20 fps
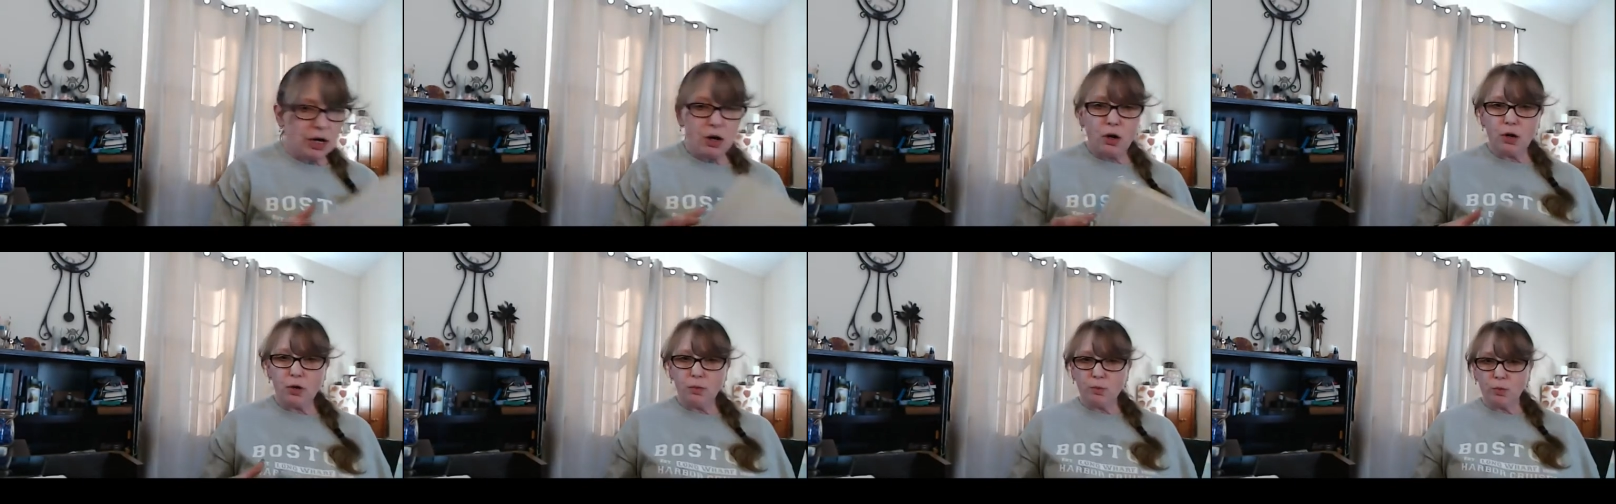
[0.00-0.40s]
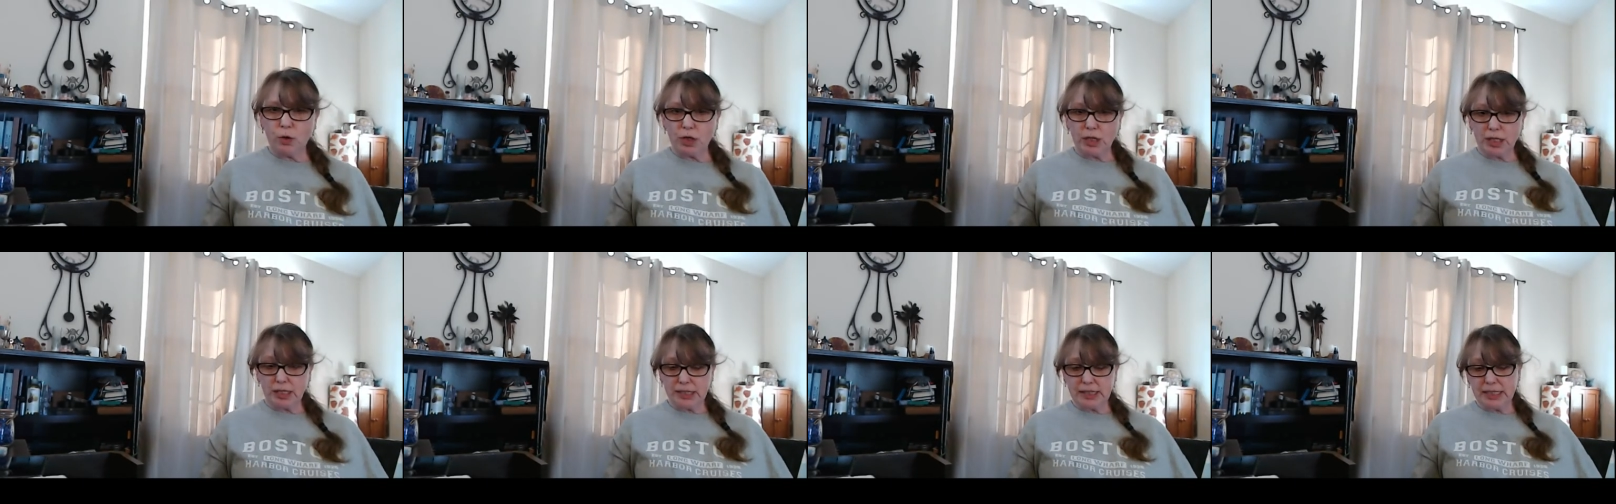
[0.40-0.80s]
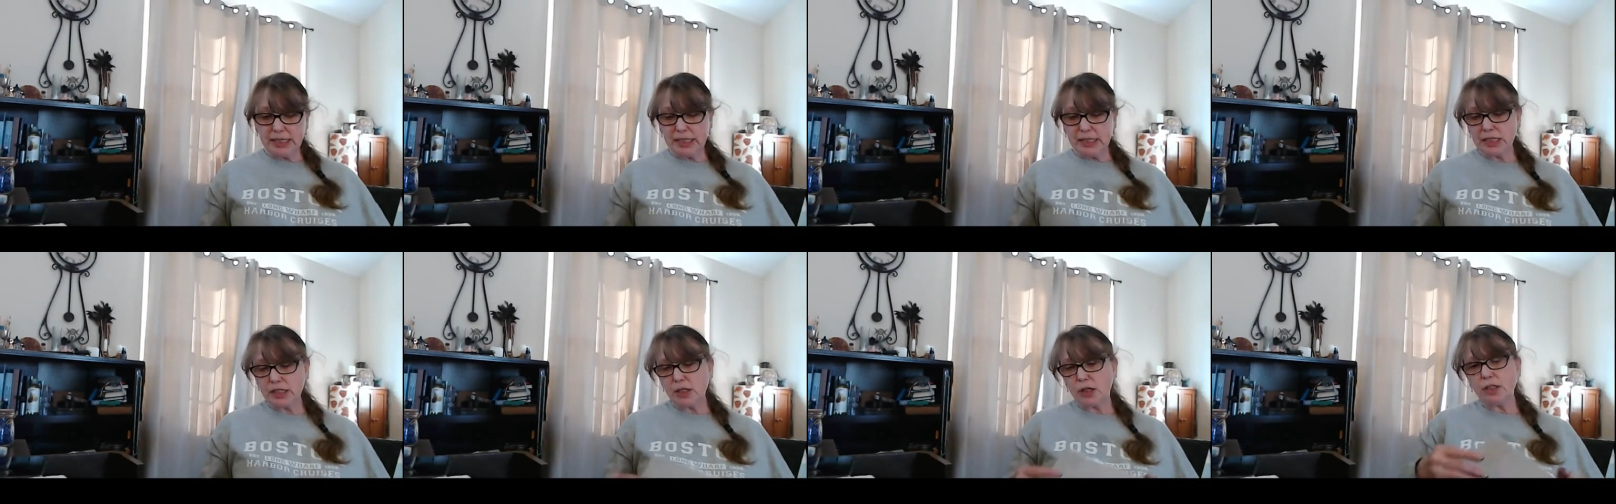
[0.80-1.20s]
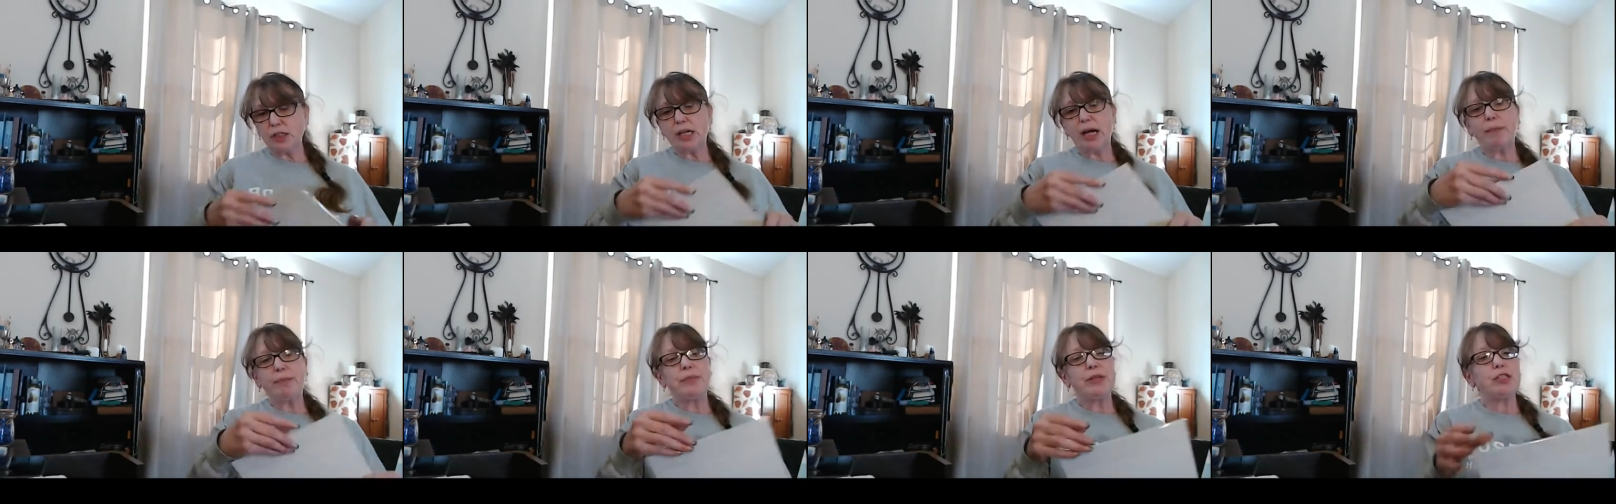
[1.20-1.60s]
artwork since it's on
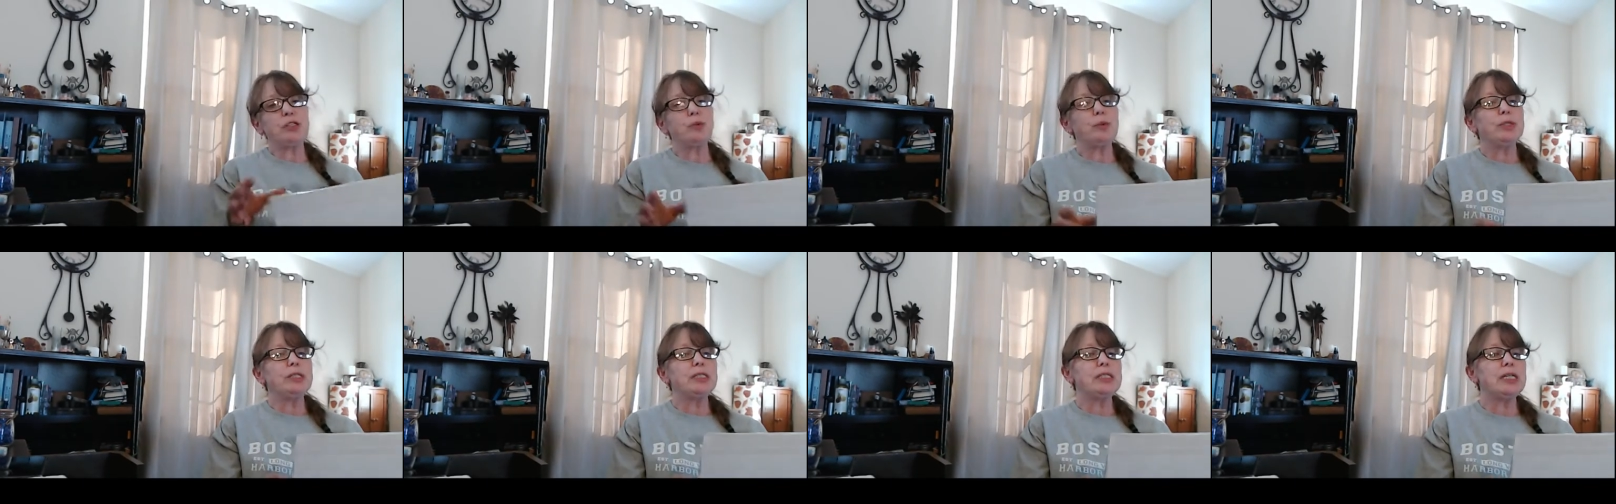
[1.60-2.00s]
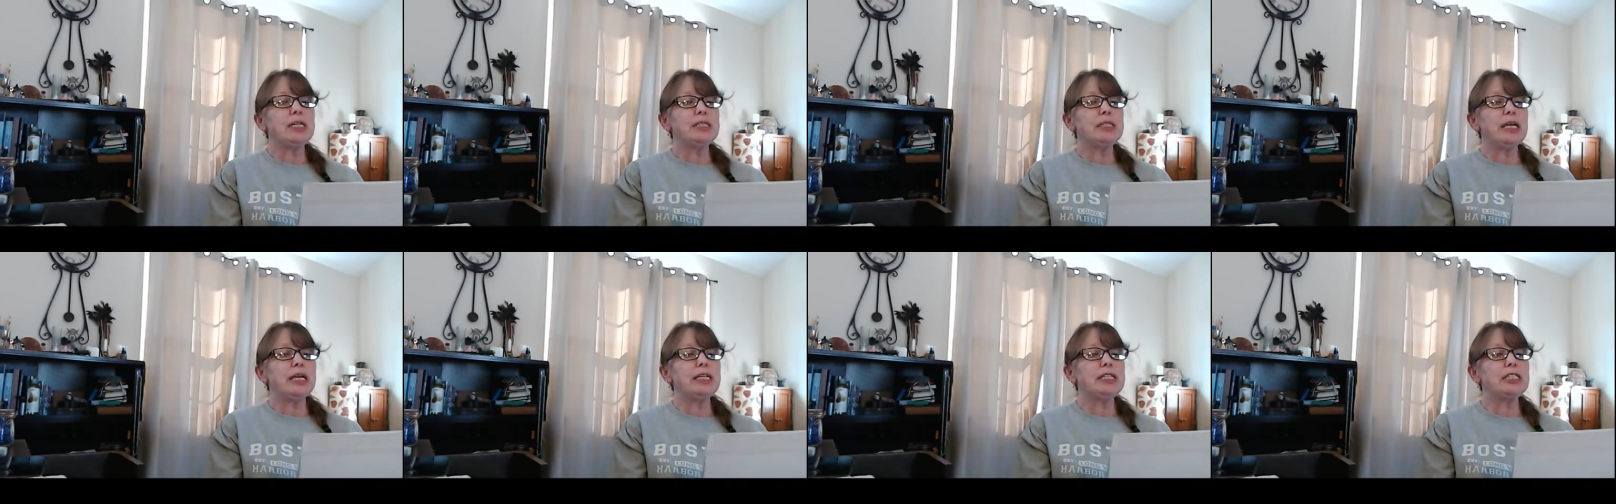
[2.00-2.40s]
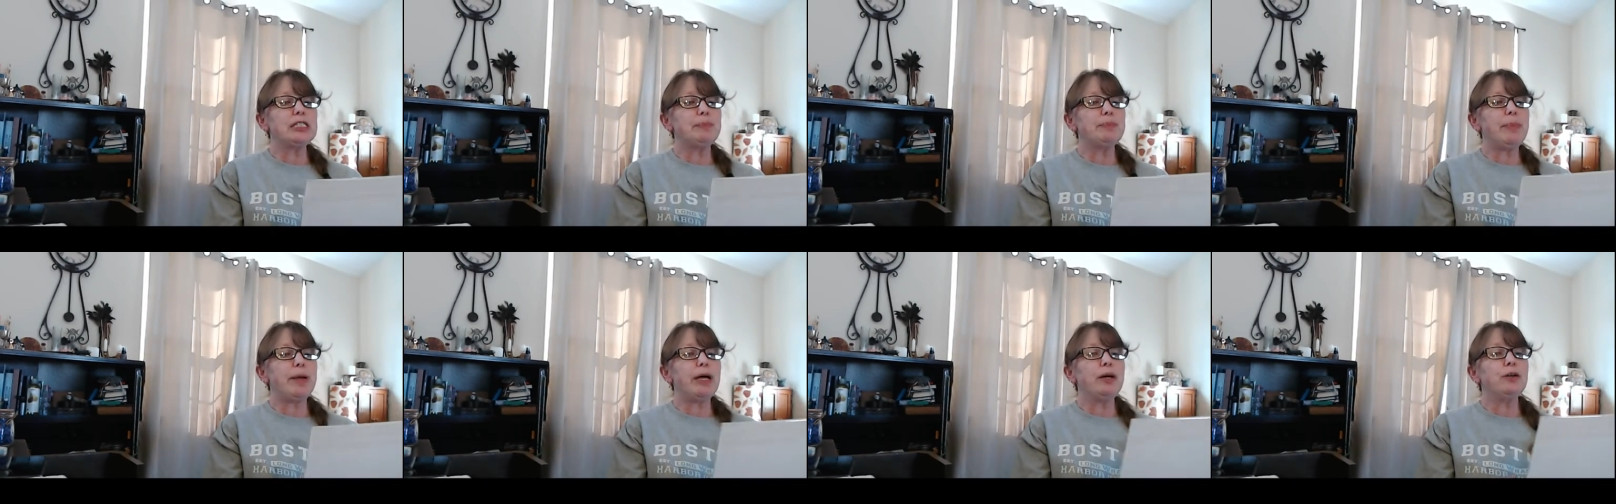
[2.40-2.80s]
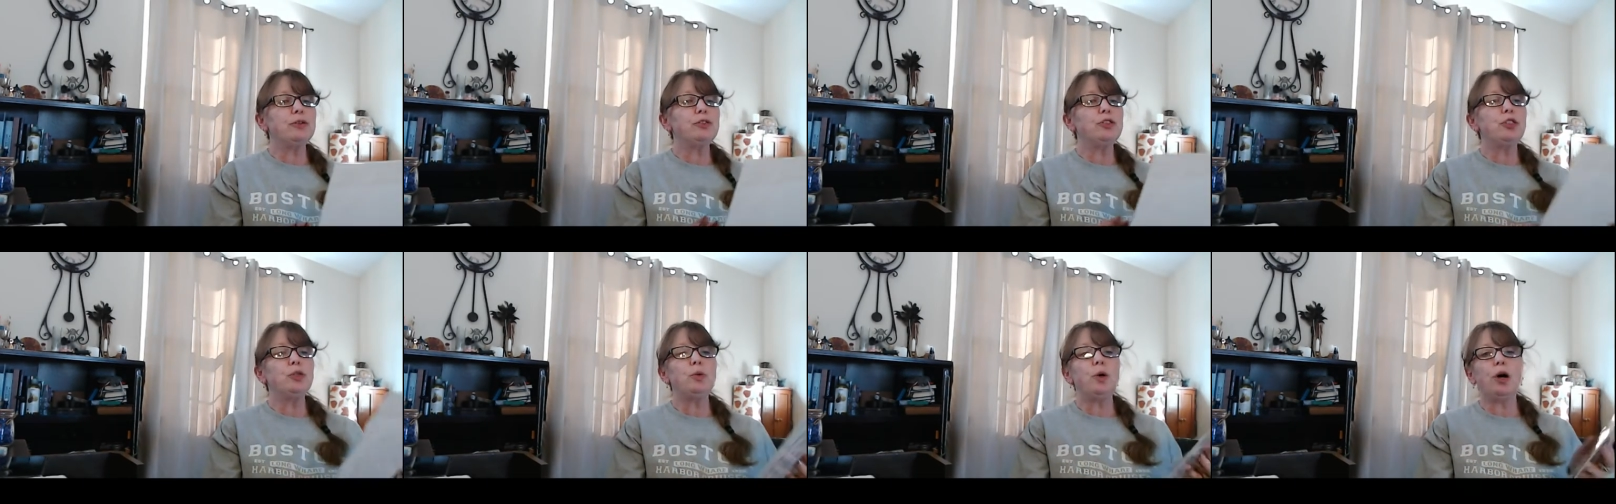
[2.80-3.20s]
top. This one says a spell
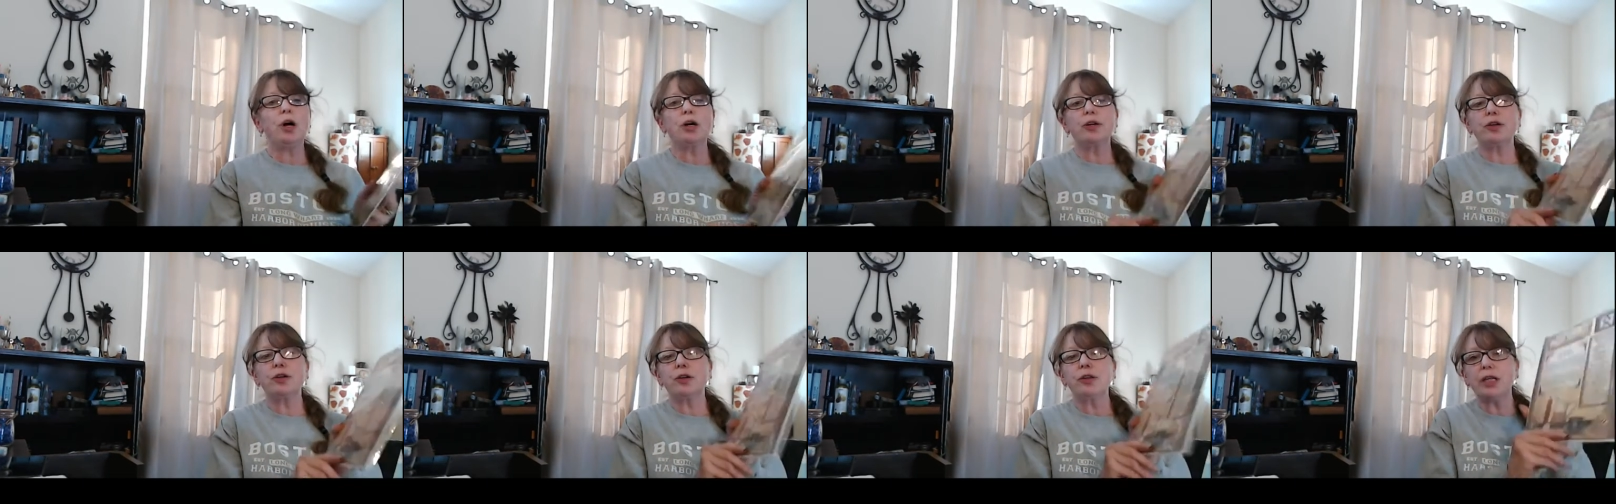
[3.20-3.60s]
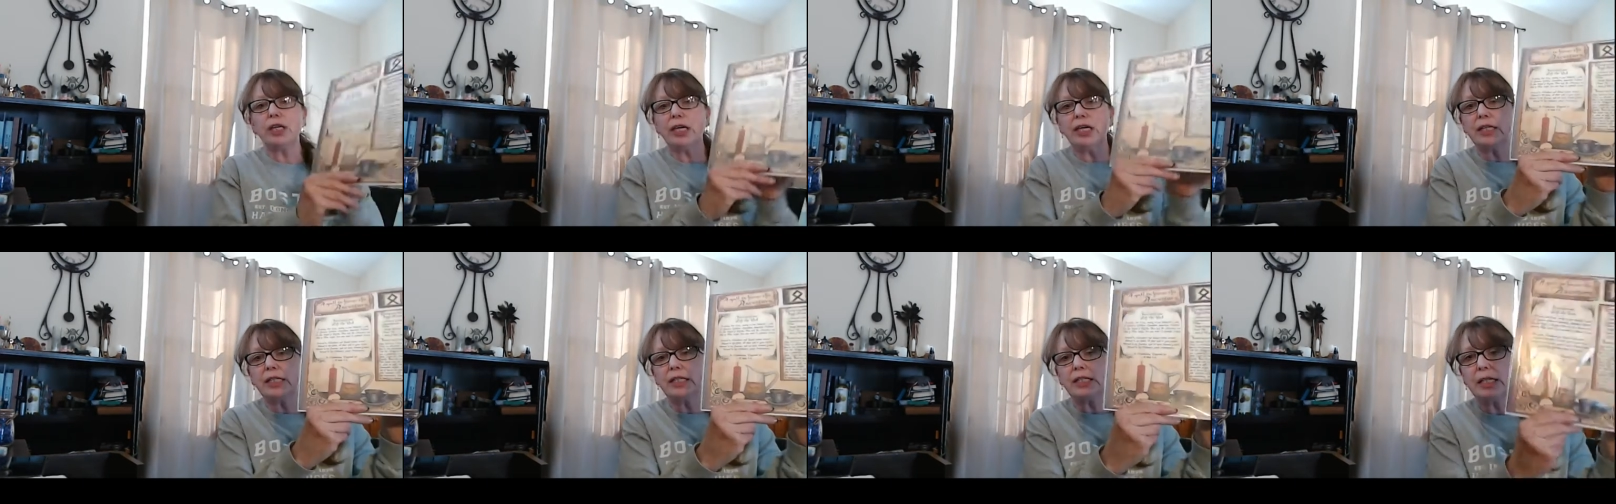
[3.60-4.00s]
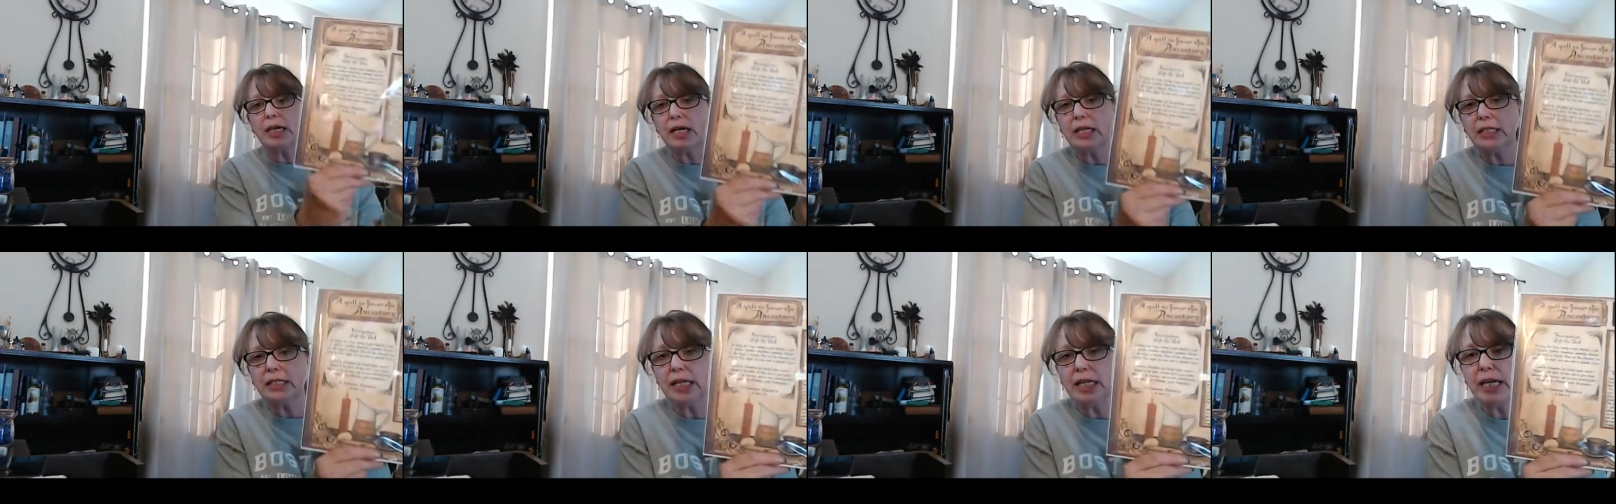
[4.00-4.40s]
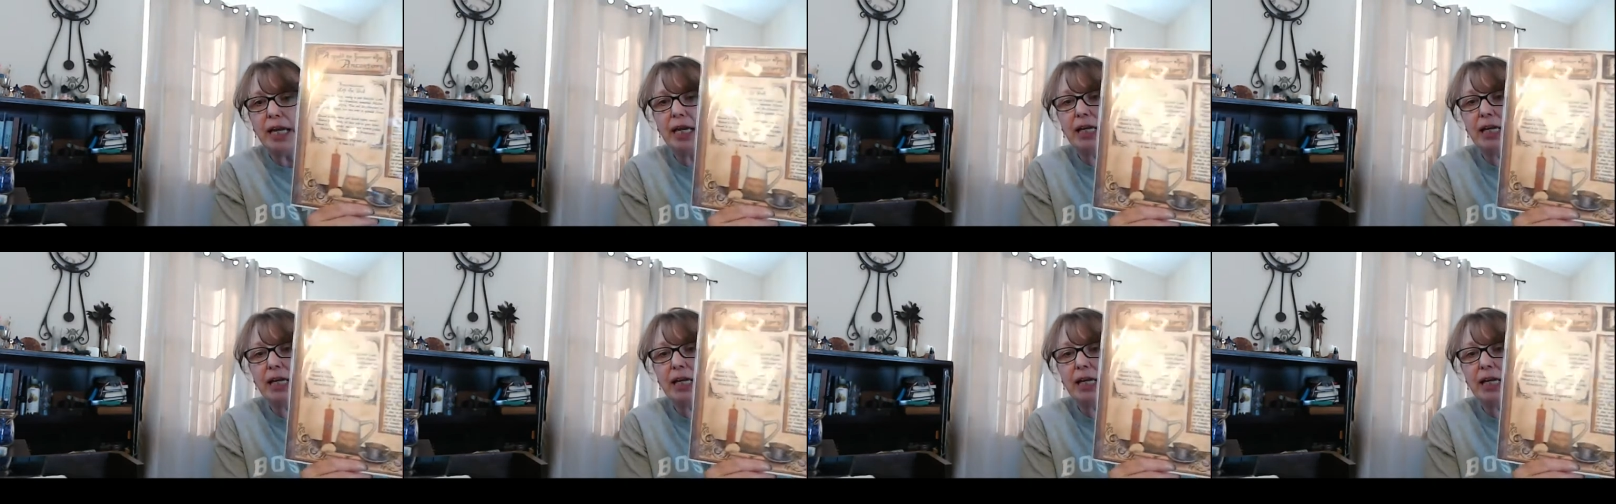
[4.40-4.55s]
to honor the, the